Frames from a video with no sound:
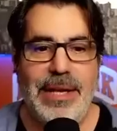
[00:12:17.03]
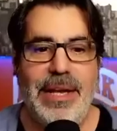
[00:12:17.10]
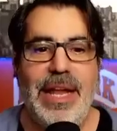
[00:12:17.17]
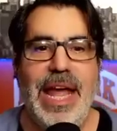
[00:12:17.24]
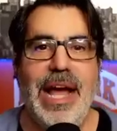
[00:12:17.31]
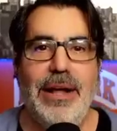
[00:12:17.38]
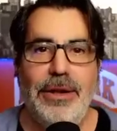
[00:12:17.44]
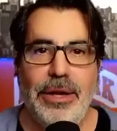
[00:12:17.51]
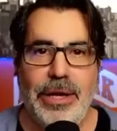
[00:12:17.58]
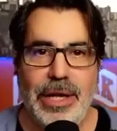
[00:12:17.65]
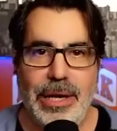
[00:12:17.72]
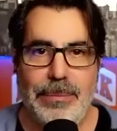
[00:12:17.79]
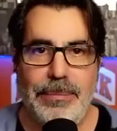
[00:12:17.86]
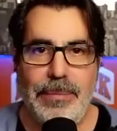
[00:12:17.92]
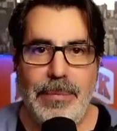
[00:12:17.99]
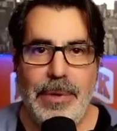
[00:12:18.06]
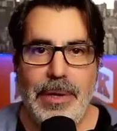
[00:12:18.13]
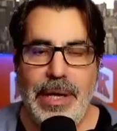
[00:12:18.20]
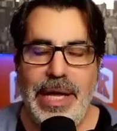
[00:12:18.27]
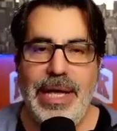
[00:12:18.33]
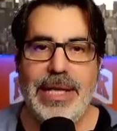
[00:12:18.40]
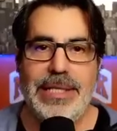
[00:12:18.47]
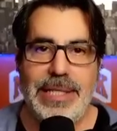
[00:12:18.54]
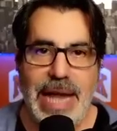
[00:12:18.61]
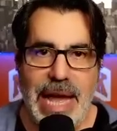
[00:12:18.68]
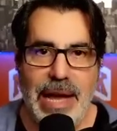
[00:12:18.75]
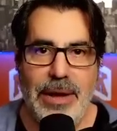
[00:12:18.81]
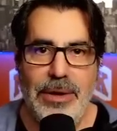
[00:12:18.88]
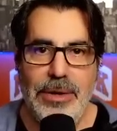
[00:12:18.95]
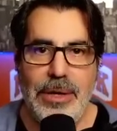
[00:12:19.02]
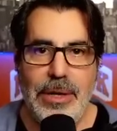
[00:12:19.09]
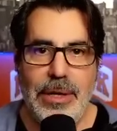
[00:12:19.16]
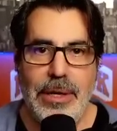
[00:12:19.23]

Now look at him. He is now